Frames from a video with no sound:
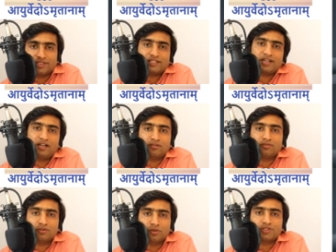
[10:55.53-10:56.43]
such kind of
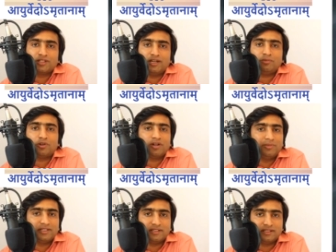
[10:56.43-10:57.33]
notion that modern
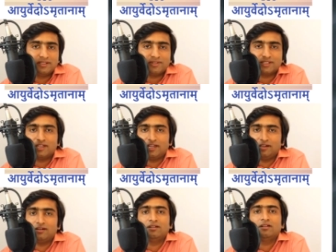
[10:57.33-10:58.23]
medicine is the first line